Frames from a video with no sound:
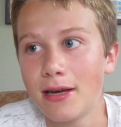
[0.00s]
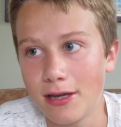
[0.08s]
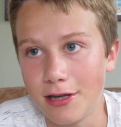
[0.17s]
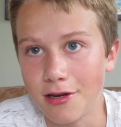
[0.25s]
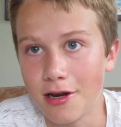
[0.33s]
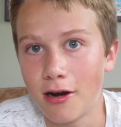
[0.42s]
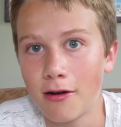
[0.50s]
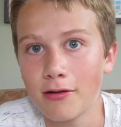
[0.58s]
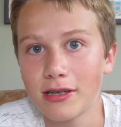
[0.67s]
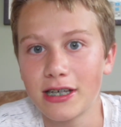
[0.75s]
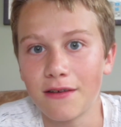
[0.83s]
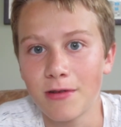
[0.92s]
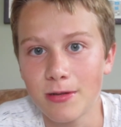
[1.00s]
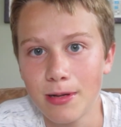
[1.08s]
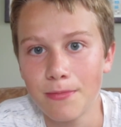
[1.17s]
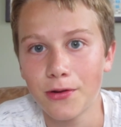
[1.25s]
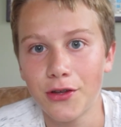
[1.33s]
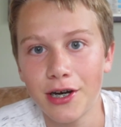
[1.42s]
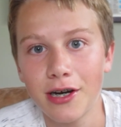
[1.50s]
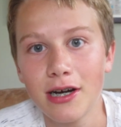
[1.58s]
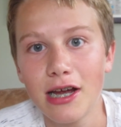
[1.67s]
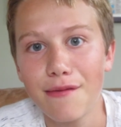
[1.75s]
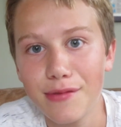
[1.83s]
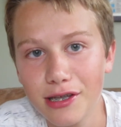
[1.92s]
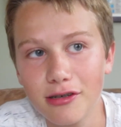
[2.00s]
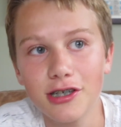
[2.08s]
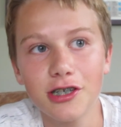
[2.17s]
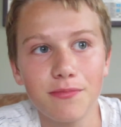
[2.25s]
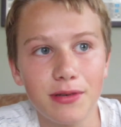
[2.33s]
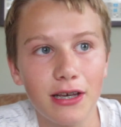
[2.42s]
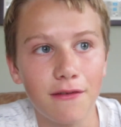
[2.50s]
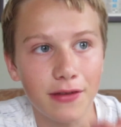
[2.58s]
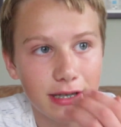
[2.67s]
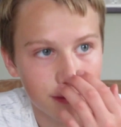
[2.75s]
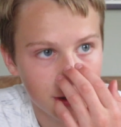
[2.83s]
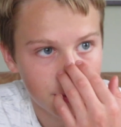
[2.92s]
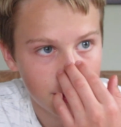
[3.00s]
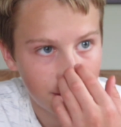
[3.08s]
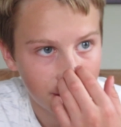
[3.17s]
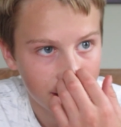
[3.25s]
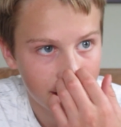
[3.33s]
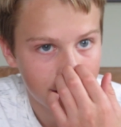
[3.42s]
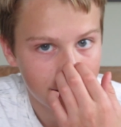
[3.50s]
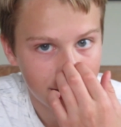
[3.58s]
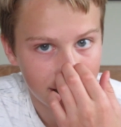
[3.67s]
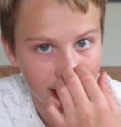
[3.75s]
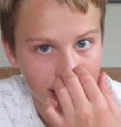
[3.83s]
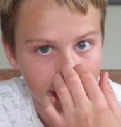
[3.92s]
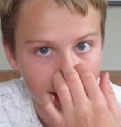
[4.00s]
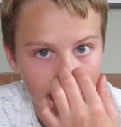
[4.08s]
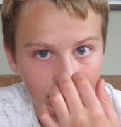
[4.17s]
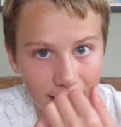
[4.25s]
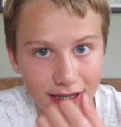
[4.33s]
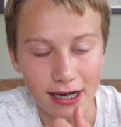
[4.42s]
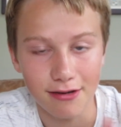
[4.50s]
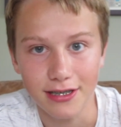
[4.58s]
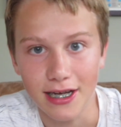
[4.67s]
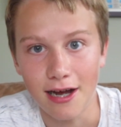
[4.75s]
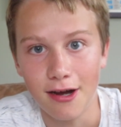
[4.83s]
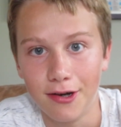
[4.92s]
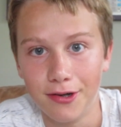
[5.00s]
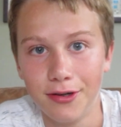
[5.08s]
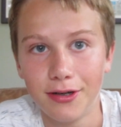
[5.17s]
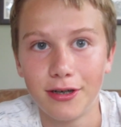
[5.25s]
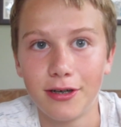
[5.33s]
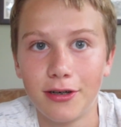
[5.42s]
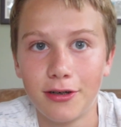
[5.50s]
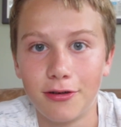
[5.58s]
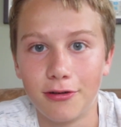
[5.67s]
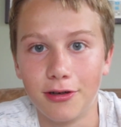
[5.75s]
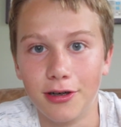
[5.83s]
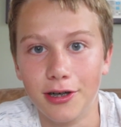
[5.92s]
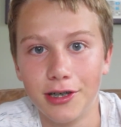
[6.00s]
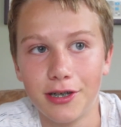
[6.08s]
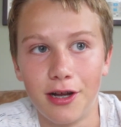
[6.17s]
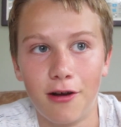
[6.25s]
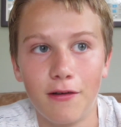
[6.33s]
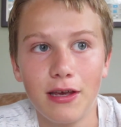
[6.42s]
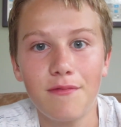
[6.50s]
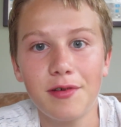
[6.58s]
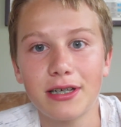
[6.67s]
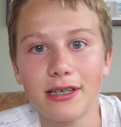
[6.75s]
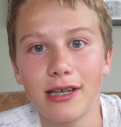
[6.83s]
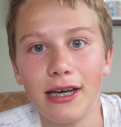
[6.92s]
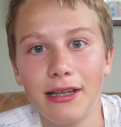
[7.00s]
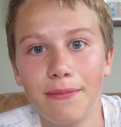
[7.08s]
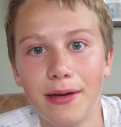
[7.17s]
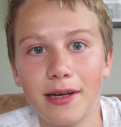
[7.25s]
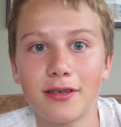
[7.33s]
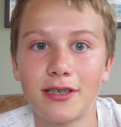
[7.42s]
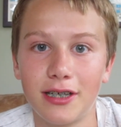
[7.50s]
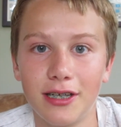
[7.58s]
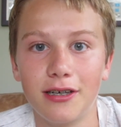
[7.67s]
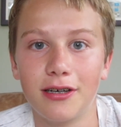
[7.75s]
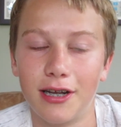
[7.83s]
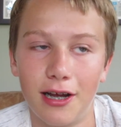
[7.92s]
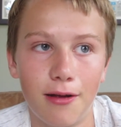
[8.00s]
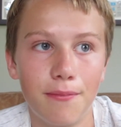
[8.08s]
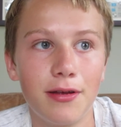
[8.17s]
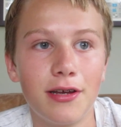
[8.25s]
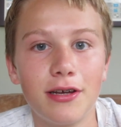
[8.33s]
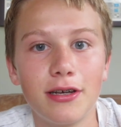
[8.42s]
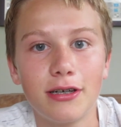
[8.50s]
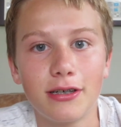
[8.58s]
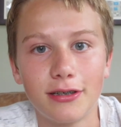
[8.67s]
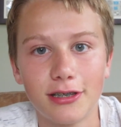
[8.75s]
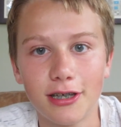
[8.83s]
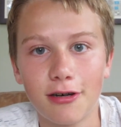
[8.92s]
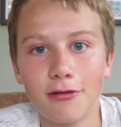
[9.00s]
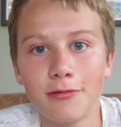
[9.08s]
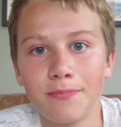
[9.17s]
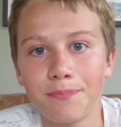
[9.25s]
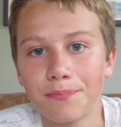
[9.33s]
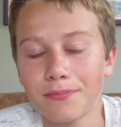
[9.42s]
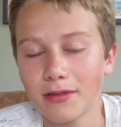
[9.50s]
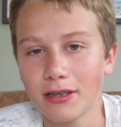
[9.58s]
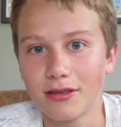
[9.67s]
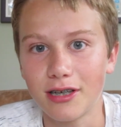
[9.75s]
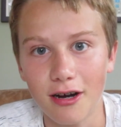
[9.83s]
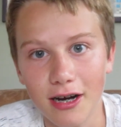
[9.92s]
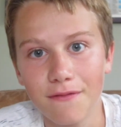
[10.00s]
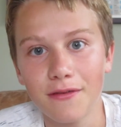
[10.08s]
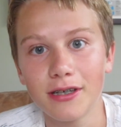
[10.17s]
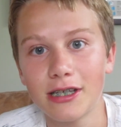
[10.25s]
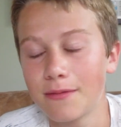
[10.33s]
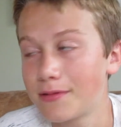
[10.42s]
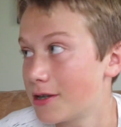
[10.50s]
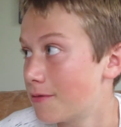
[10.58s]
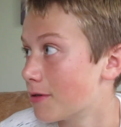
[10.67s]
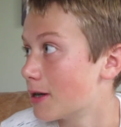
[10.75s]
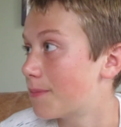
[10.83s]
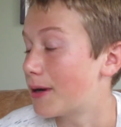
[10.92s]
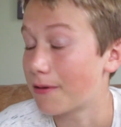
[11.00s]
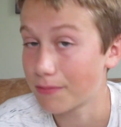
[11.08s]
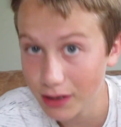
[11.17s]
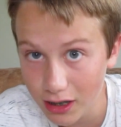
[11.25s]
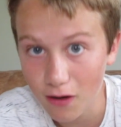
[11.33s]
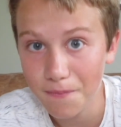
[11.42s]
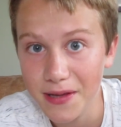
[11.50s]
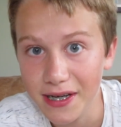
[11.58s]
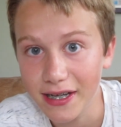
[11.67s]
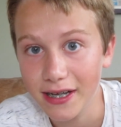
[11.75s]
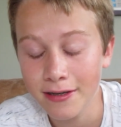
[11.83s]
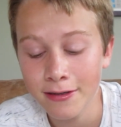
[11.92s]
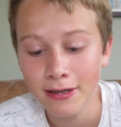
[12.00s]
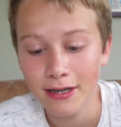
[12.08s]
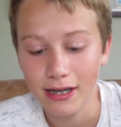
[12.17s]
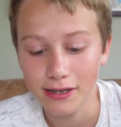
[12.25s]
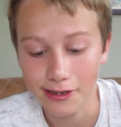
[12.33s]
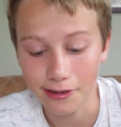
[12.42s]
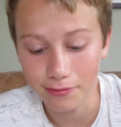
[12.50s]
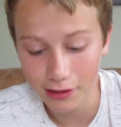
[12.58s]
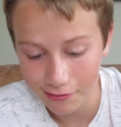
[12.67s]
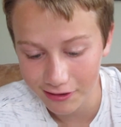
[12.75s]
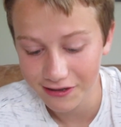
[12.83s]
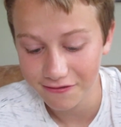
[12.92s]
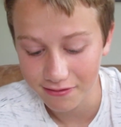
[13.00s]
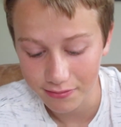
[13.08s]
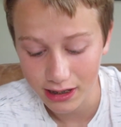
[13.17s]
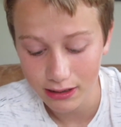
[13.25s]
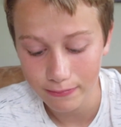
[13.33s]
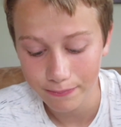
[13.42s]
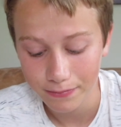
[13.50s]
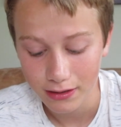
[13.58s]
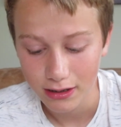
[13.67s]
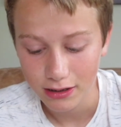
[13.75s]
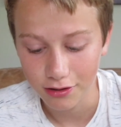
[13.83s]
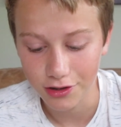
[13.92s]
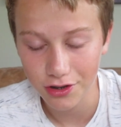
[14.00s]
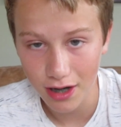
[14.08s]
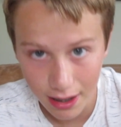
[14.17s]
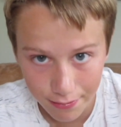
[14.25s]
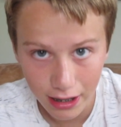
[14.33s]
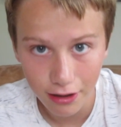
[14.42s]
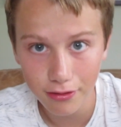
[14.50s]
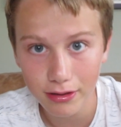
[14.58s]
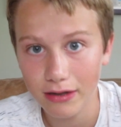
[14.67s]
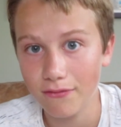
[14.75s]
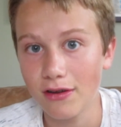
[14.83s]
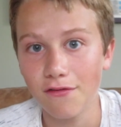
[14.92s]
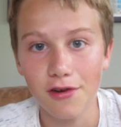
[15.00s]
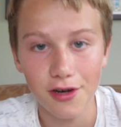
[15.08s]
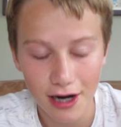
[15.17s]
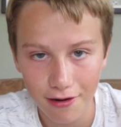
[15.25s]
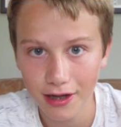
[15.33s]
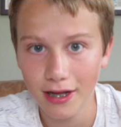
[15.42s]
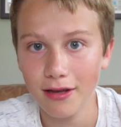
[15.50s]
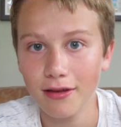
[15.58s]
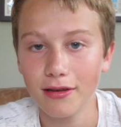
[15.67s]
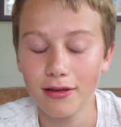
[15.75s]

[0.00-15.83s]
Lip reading: and, you know, see if there's people there. I mean, there should be if it's a more populated area, like a downtown, or, you know, even a slightly bigger city could help. So, sorry if those tips didn't work, but I really hope they did, because they really worked for me. So try them out, even if you're doubting.